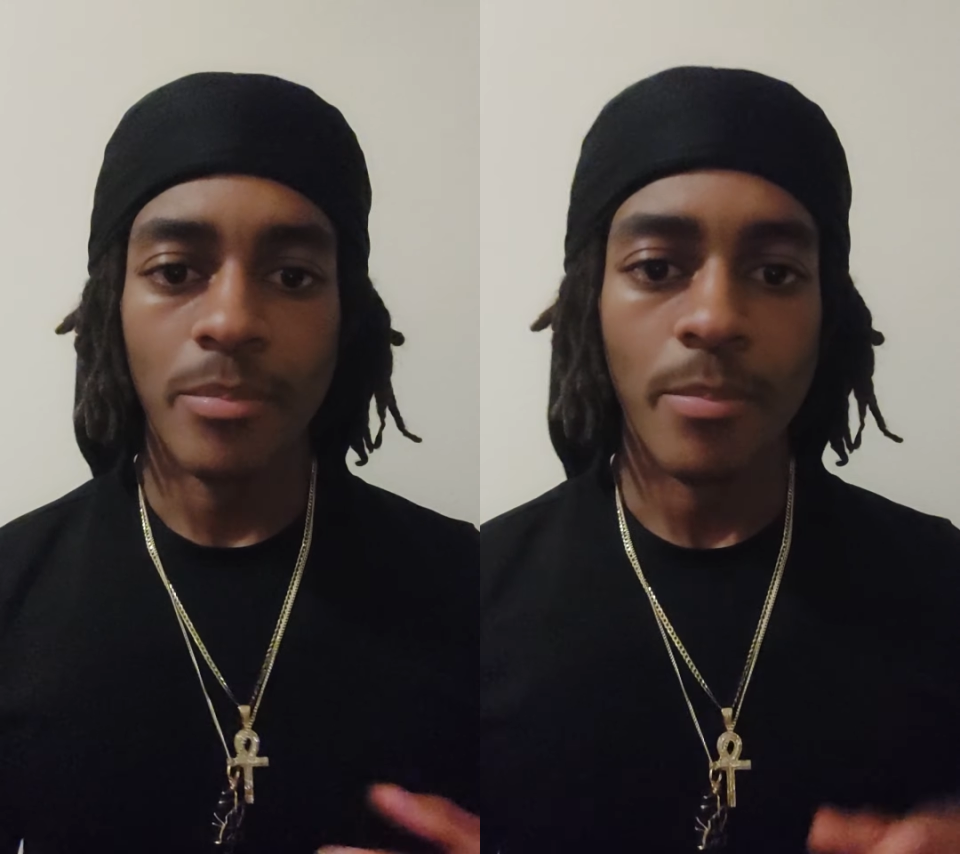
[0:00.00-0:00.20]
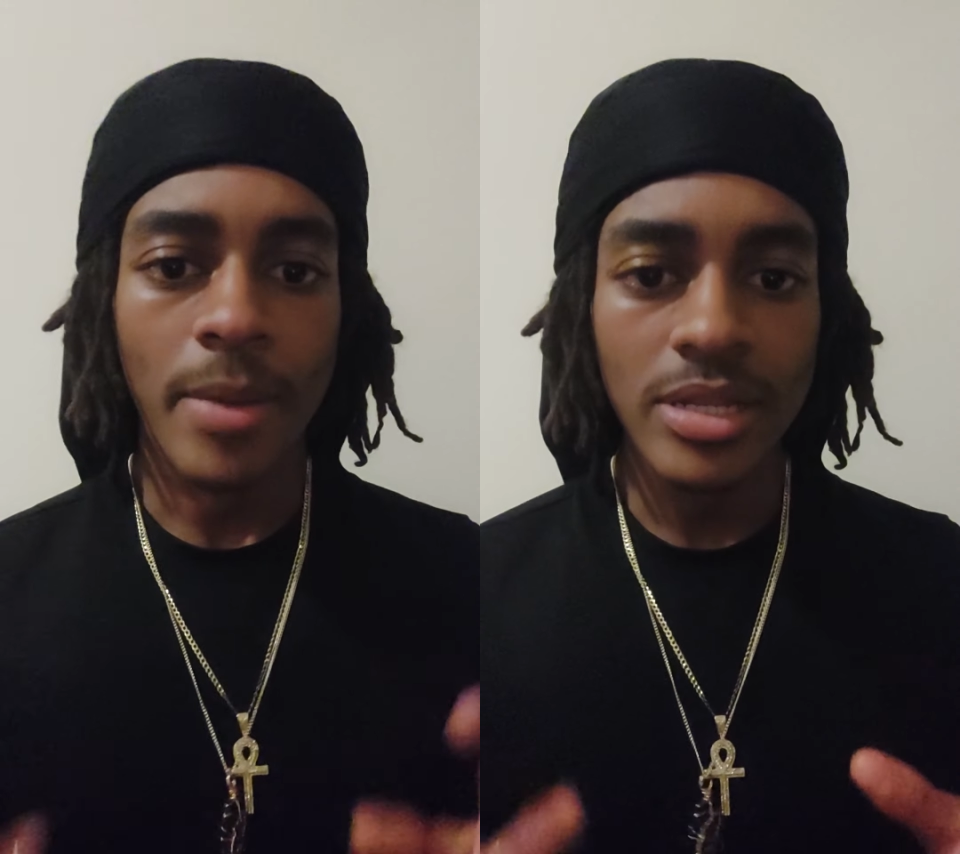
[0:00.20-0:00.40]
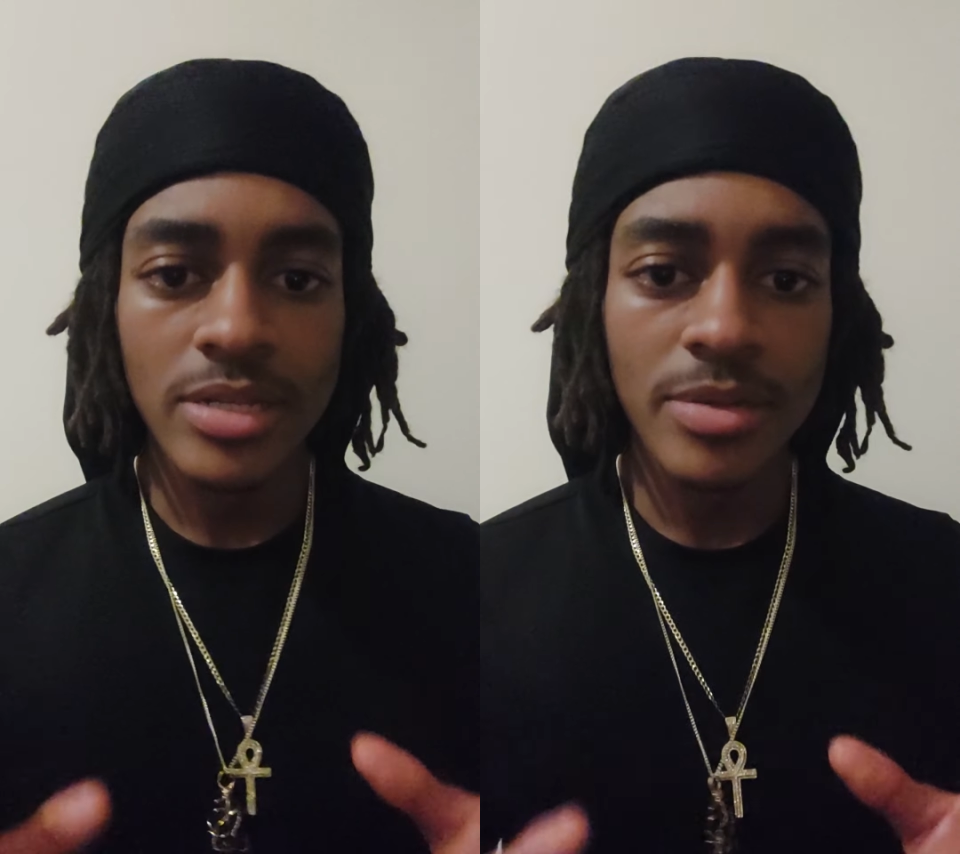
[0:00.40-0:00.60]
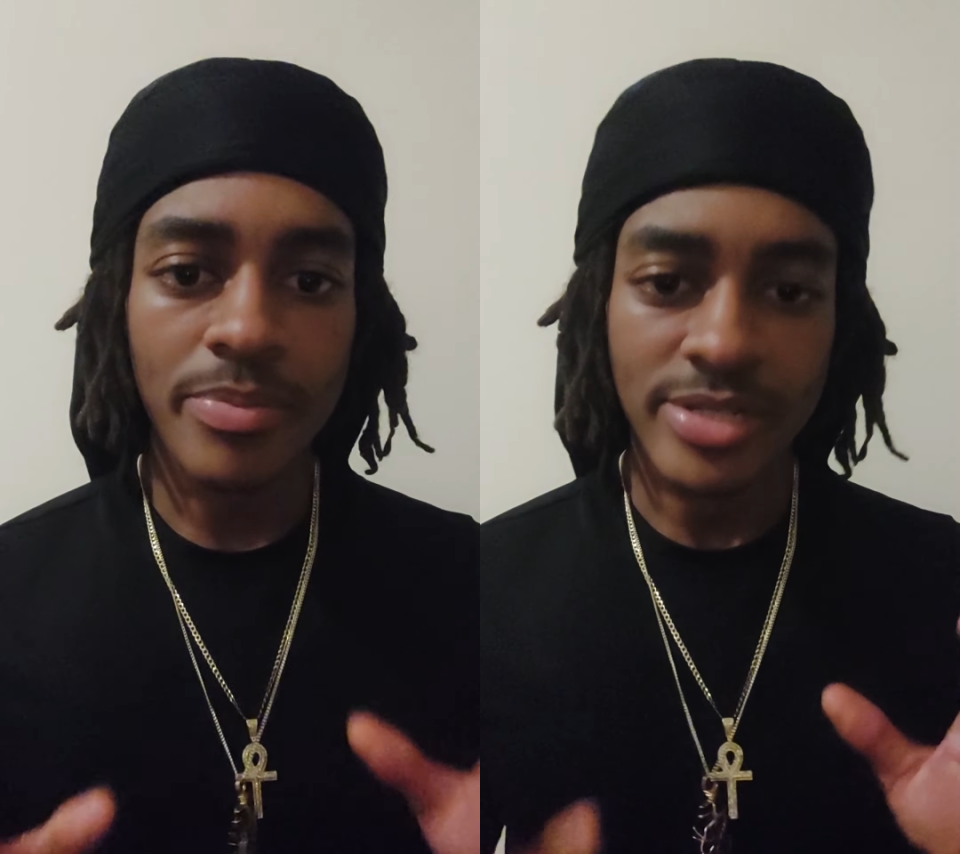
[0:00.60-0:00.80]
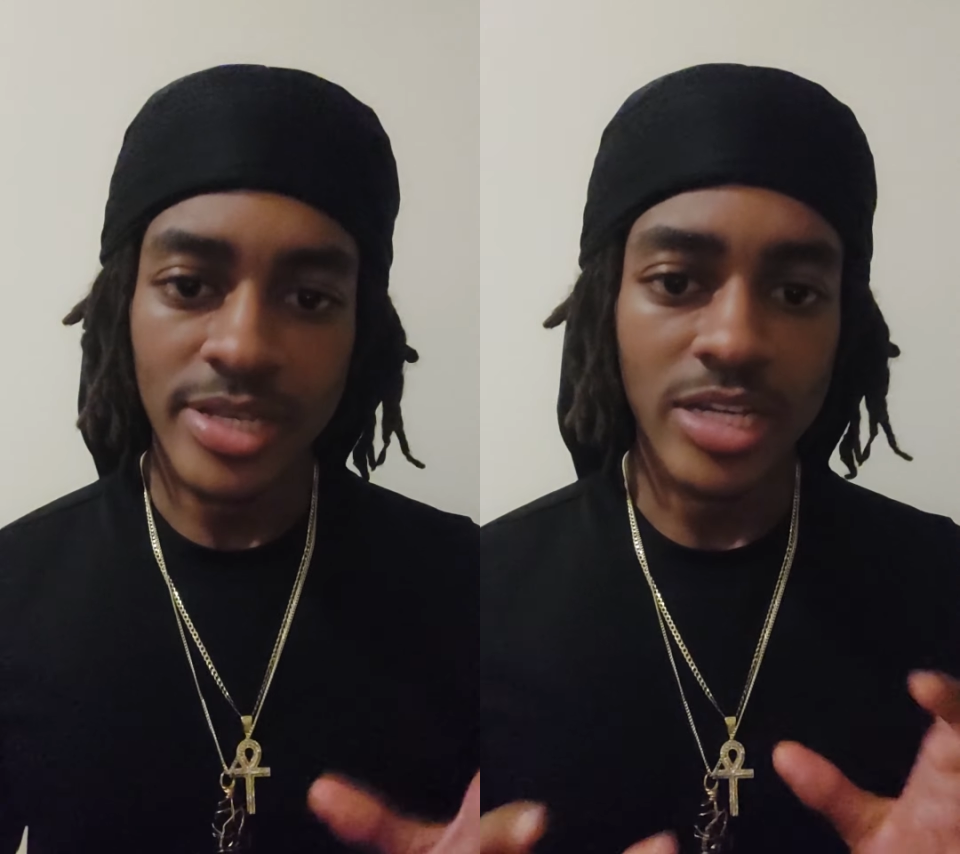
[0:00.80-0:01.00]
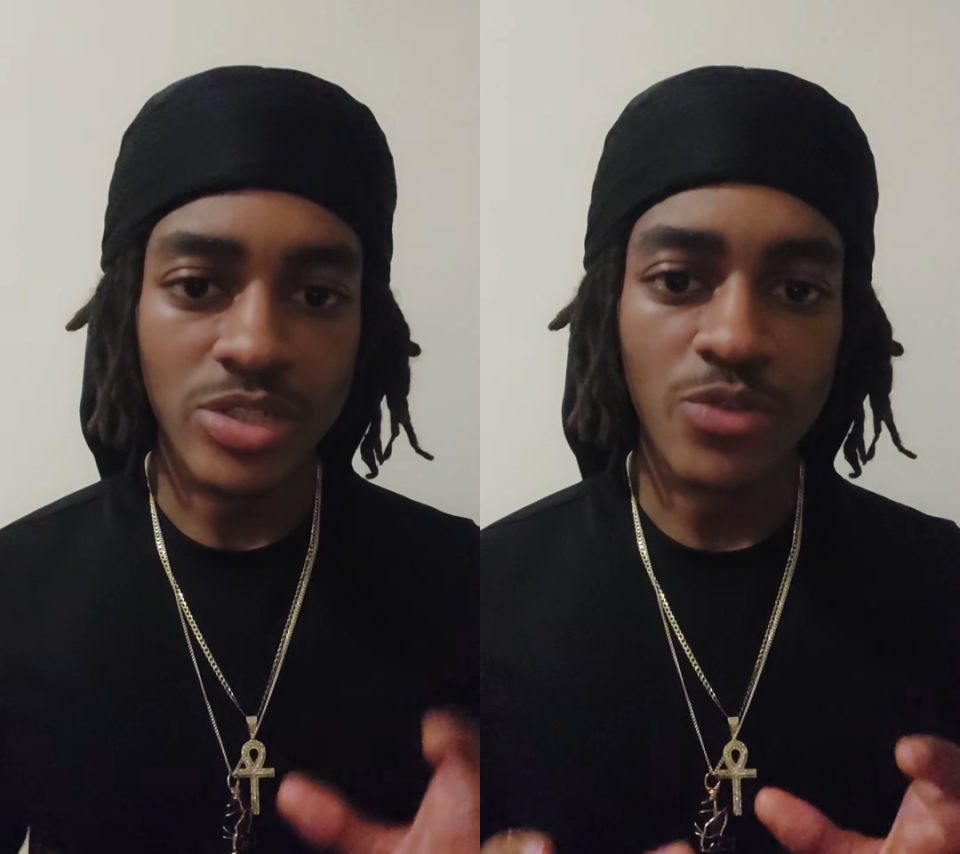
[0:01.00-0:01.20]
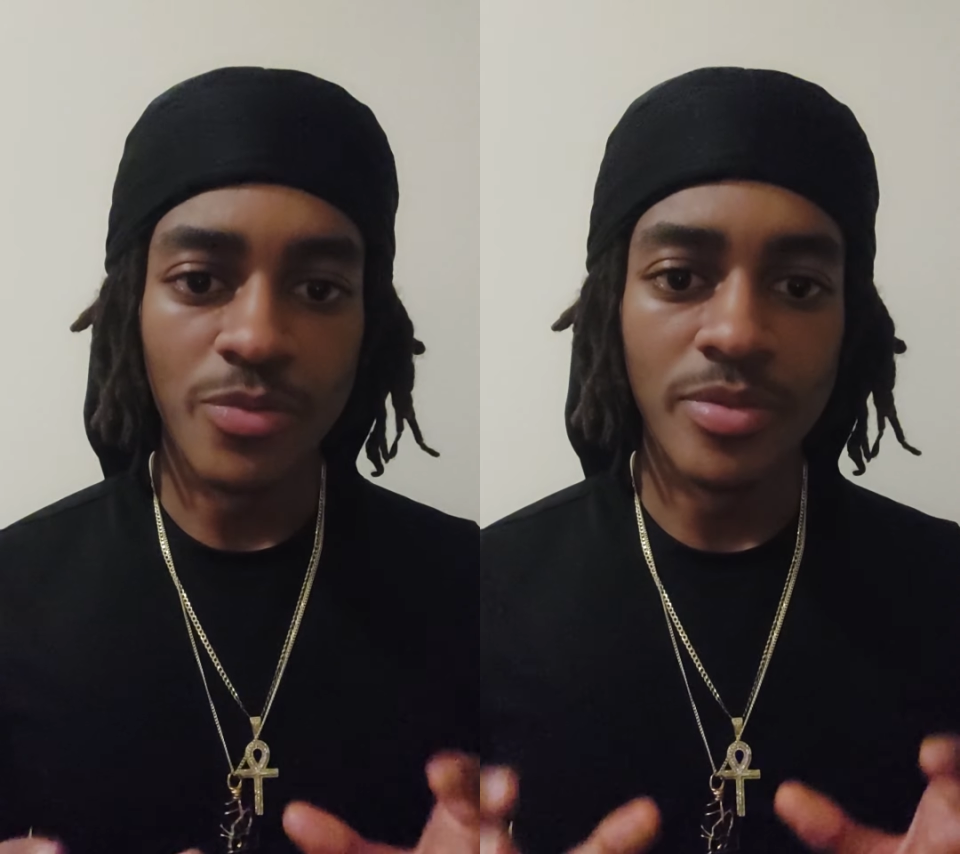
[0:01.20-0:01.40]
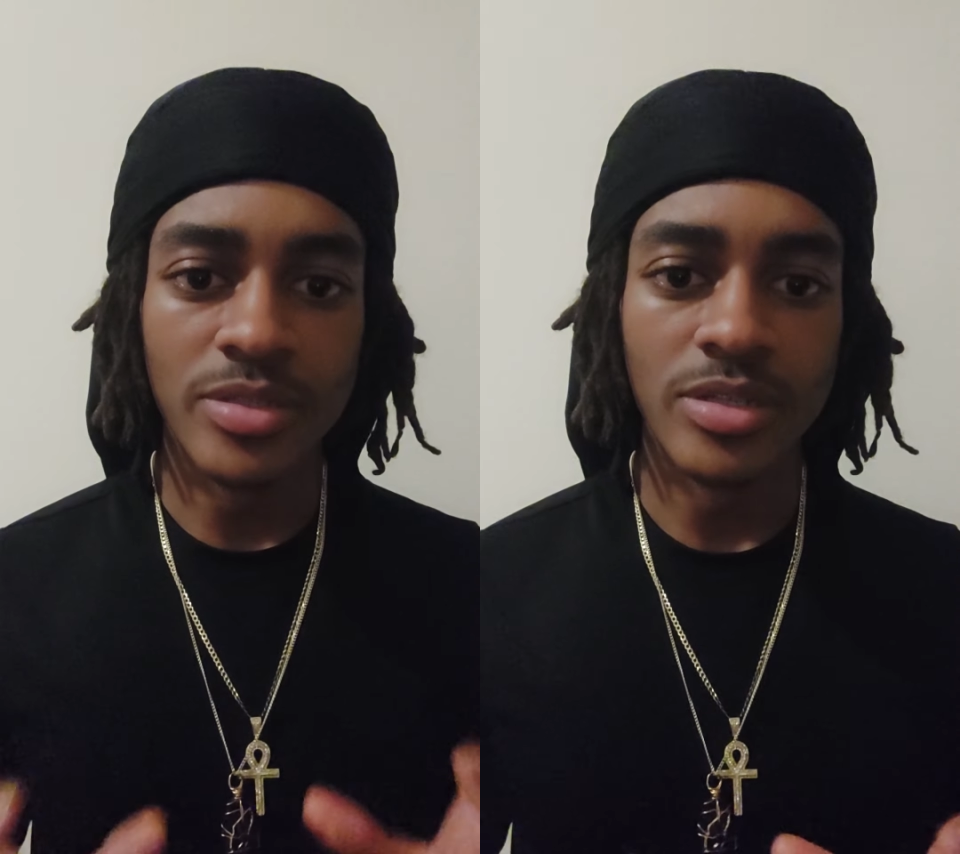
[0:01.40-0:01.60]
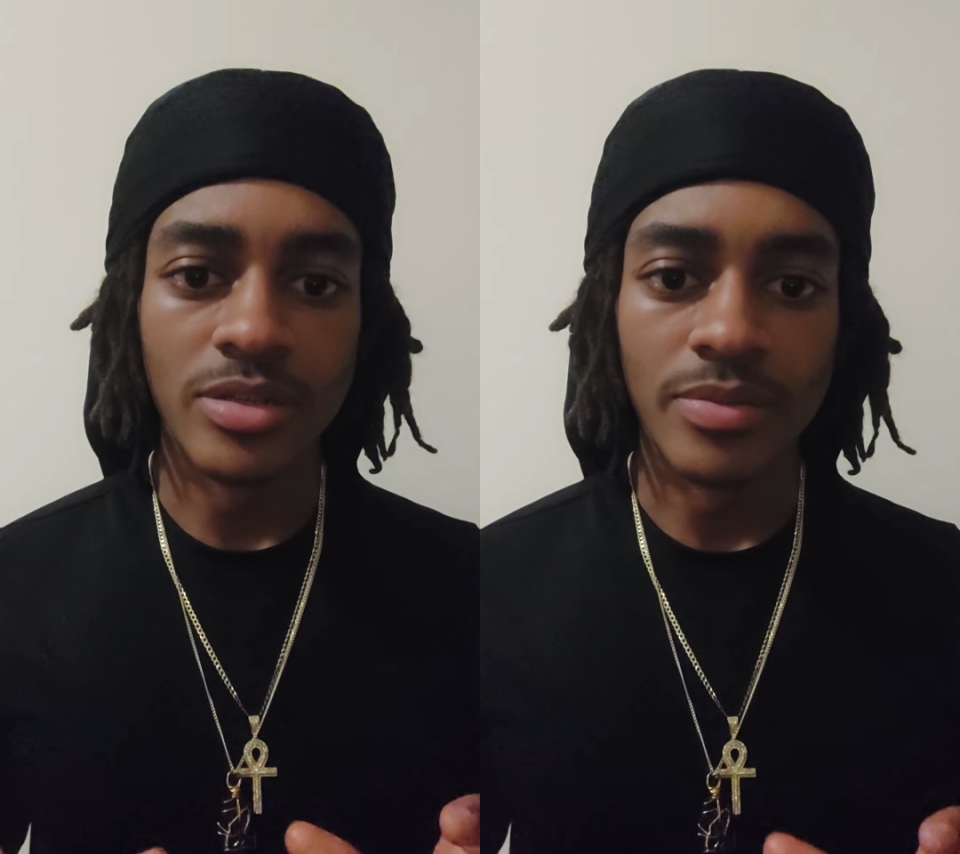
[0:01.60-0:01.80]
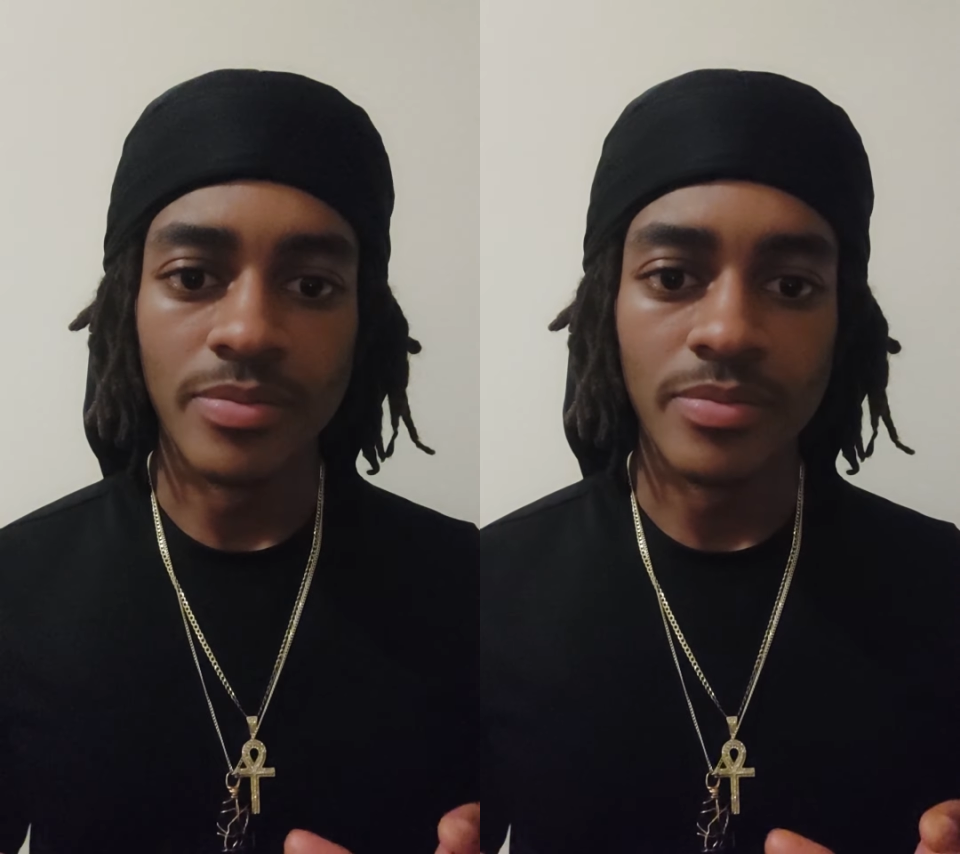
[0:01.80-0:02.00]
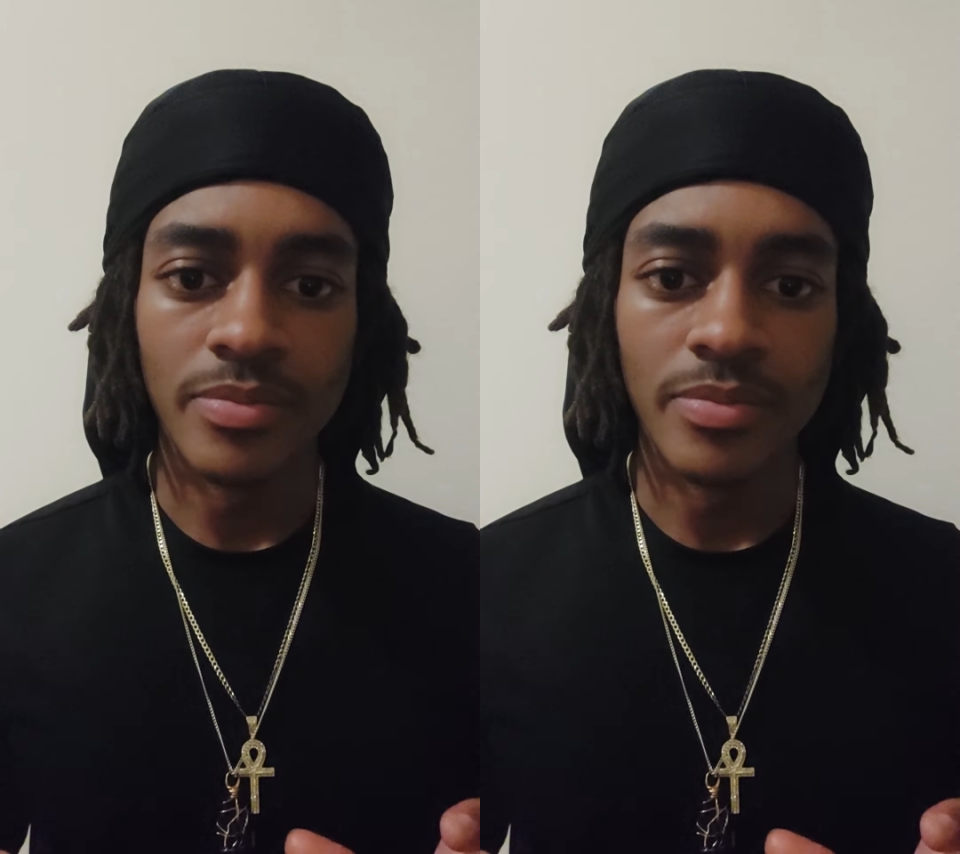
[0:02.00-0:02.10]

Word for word: Melanin protects you from the sun.